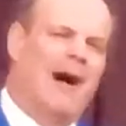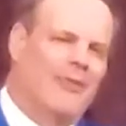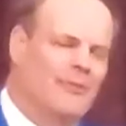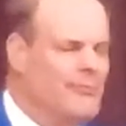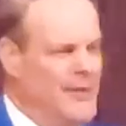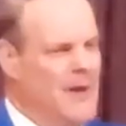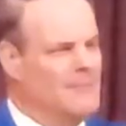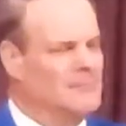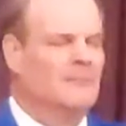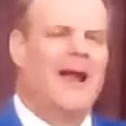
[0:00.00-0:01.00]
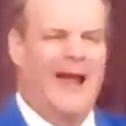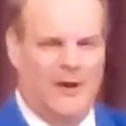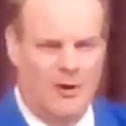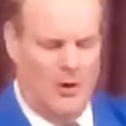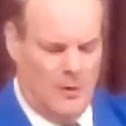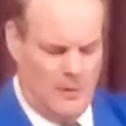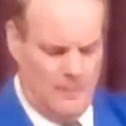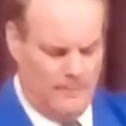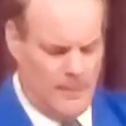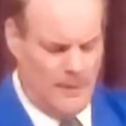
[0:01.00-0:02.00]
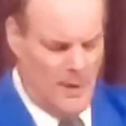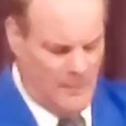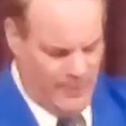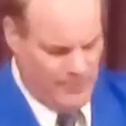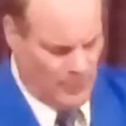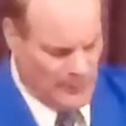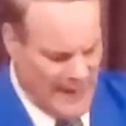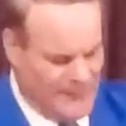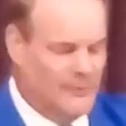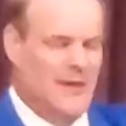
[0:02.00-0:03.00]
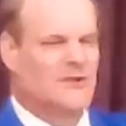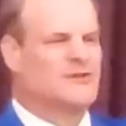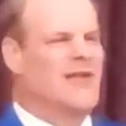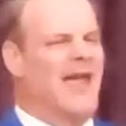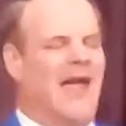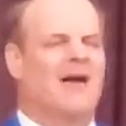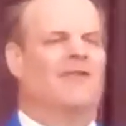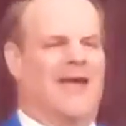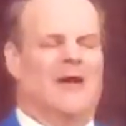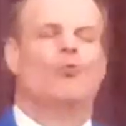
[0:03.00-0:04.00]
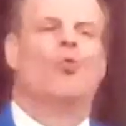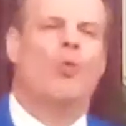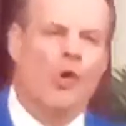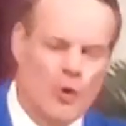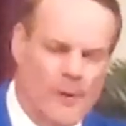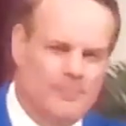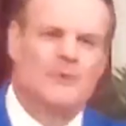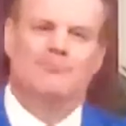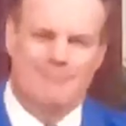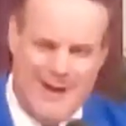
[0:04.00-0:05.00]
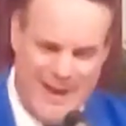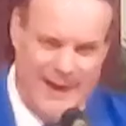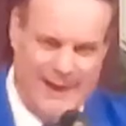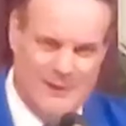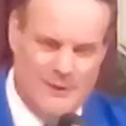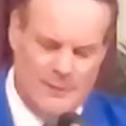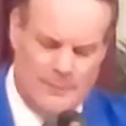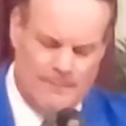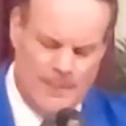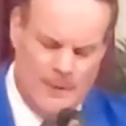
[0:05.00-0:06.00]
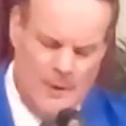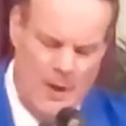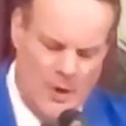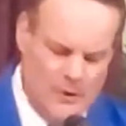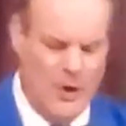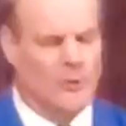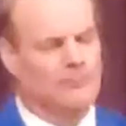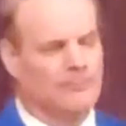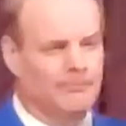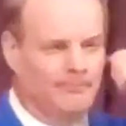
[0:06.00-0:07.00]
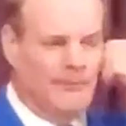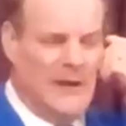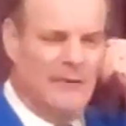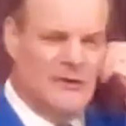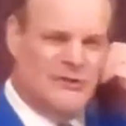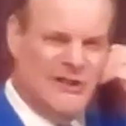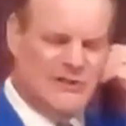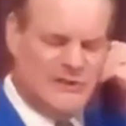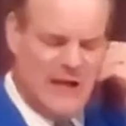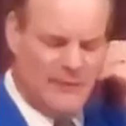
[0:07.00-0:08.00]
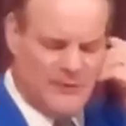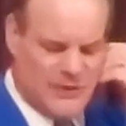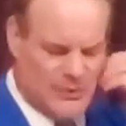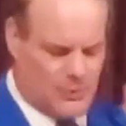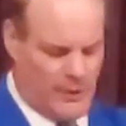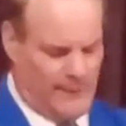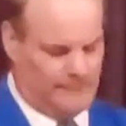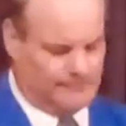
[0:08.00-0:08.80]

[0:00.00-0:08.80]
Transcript: bother them at all. People like this, they have a warped mind. You know, in the 16th century,